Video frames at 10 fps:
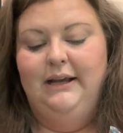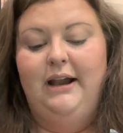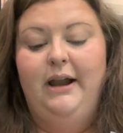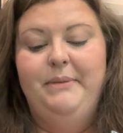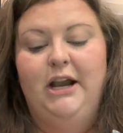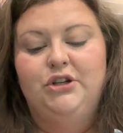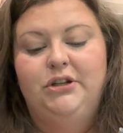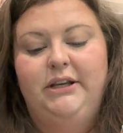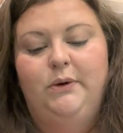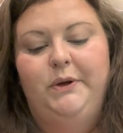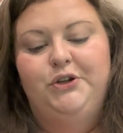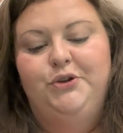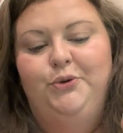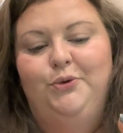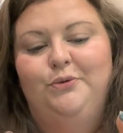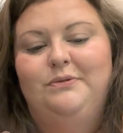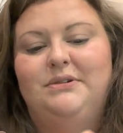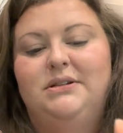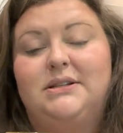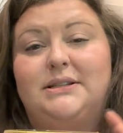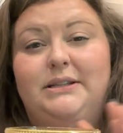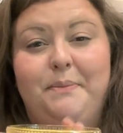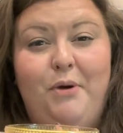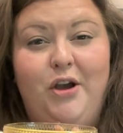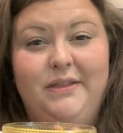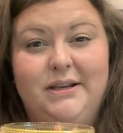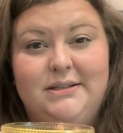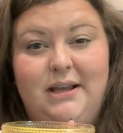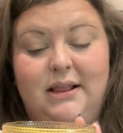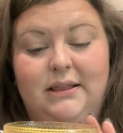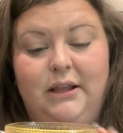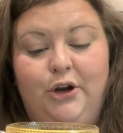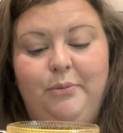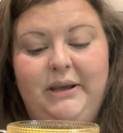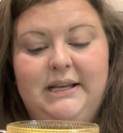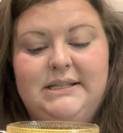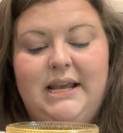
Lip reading: I'm actually going to sip on this a little bit,